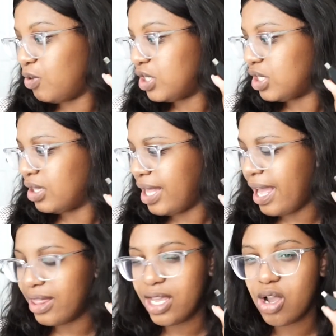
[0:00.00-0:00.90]
which
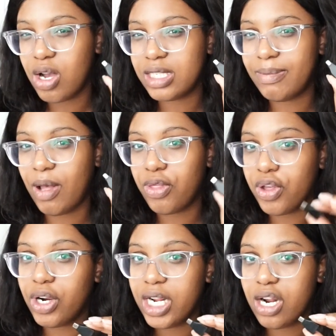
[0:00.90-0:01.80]
that thing costs about
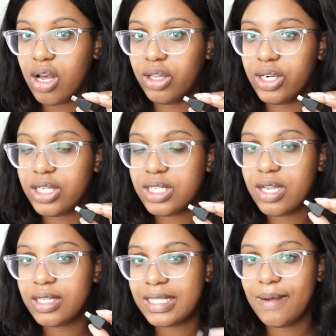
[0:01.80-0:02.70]
thirty
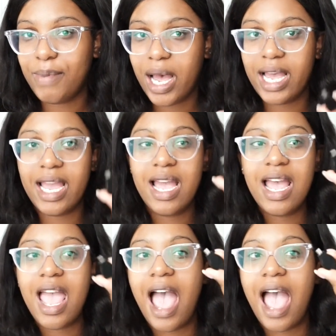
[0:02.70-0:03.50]
dollars to buy,